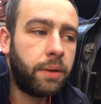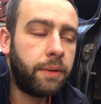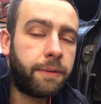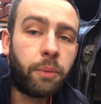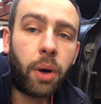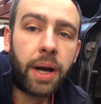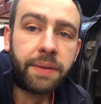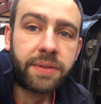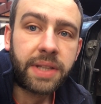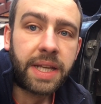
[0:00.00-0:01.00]
from what I've
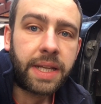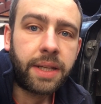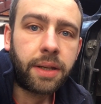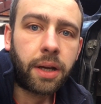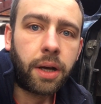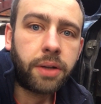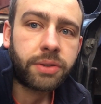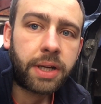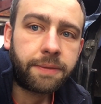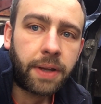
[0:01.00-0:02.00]
seen and the cars
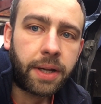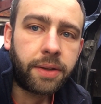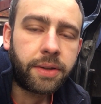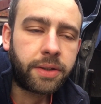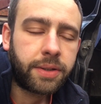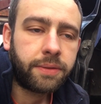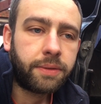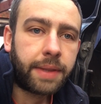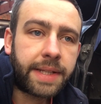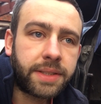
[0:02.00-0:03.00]
I've done and the
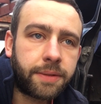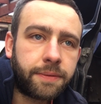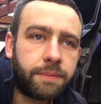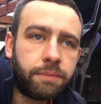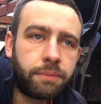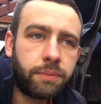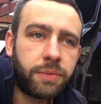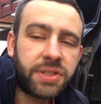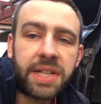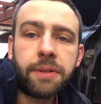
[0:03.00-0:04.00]
things I've
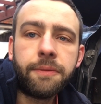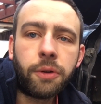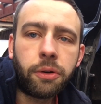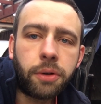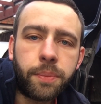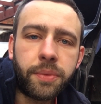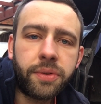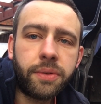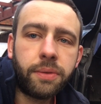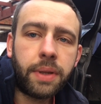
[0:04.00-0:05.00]
seen on
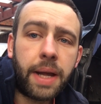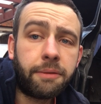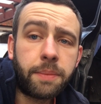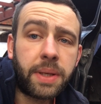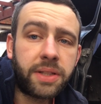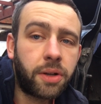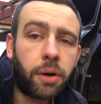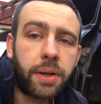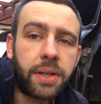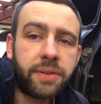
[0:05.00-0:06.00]
forums, every Mini's
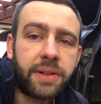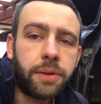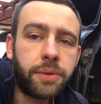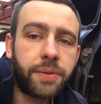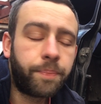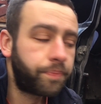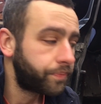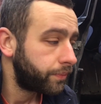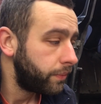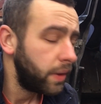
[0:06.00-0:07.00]
gone in the seals.
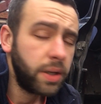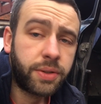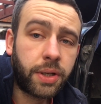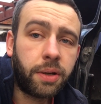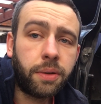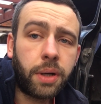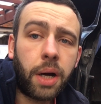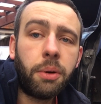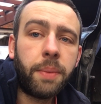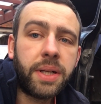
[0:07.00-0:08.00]
So I
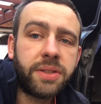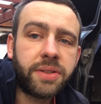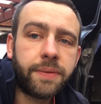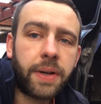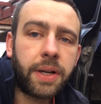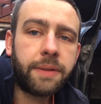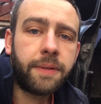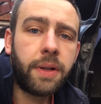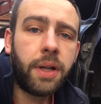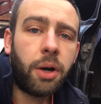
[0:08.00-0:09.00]
want mine to survive,
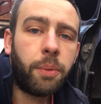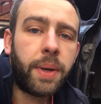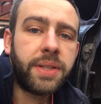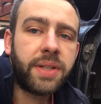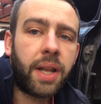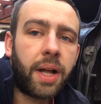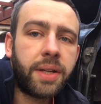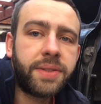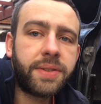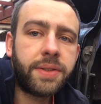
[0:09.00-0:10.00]
I want mine to
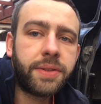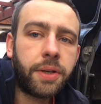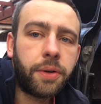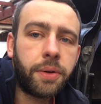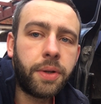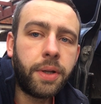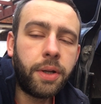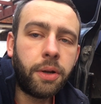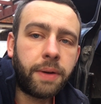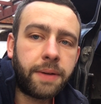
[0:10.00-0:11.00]
last. So
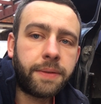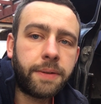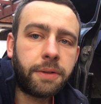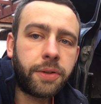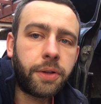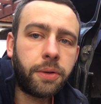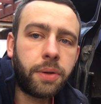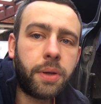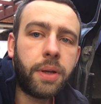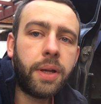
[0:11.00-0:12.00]
without further ado,
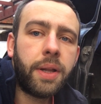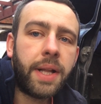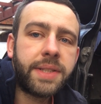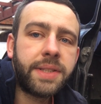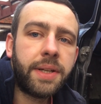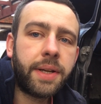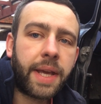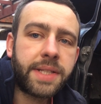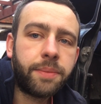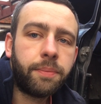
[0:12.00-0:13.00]
let's
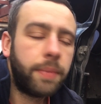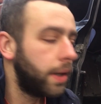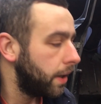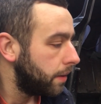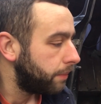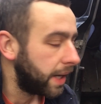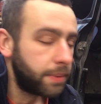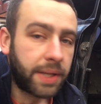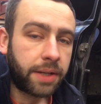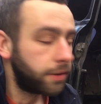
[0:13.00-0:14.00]
get some paper
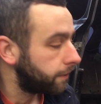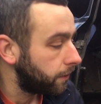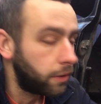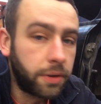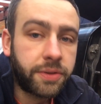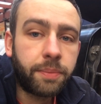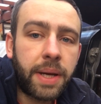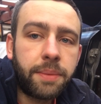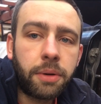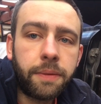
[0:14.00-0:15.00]
down on the floor, some
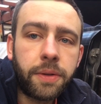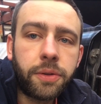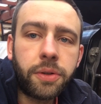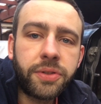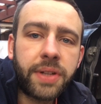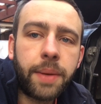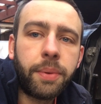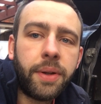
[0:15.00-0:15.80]
paper over the doorstep,